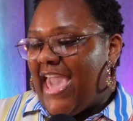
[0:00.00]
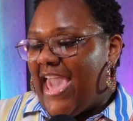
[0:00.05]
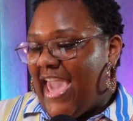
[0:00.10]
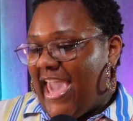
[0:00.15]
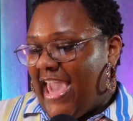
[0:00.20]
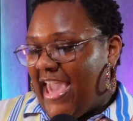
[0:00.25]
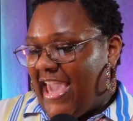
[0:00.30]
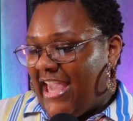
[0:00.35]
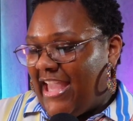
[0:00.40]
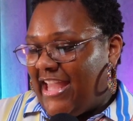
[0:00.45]

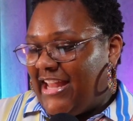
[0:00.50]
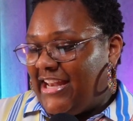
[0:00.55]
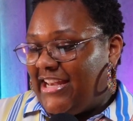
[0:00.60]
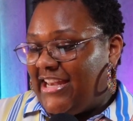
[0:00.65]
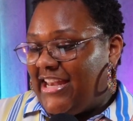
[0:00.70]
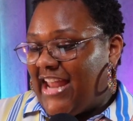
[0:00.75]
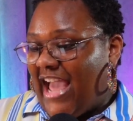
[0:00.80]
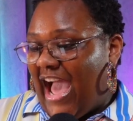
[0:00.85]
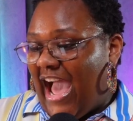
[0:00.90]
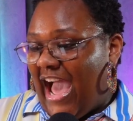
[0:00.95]

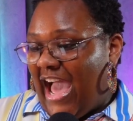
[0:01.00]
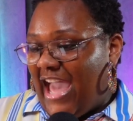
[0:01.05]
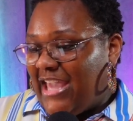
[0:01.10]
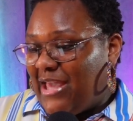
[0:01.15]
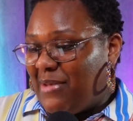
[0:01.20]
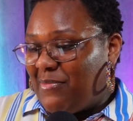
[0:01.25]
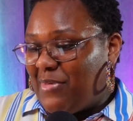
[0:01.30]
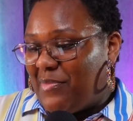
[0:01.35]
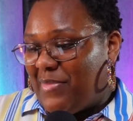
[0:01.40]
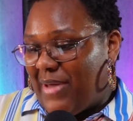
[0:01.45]
And I
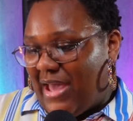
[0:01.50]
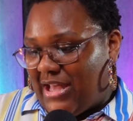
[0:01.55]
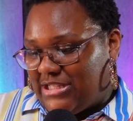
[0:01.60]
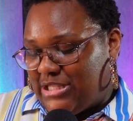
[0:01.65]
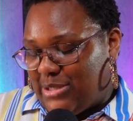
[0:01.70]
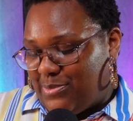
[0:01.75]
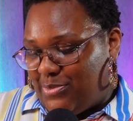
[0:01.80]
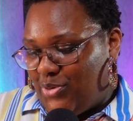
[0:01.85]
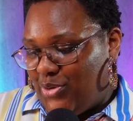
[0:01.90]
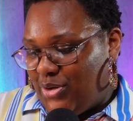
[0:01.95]
am about
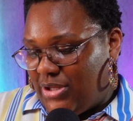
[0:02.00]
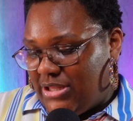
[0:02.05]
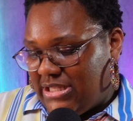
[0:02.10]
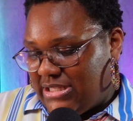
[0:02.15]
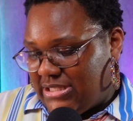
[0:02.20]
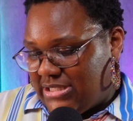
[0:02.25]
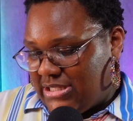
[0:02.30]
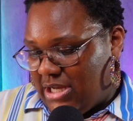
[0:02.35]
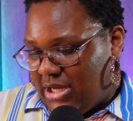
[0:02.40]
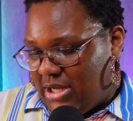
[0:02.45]
to pull
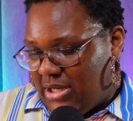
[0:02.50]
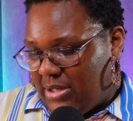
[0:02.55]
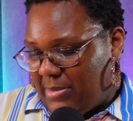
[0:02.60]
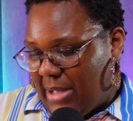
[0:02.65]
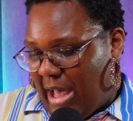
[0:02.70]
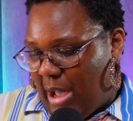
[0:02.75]
this up.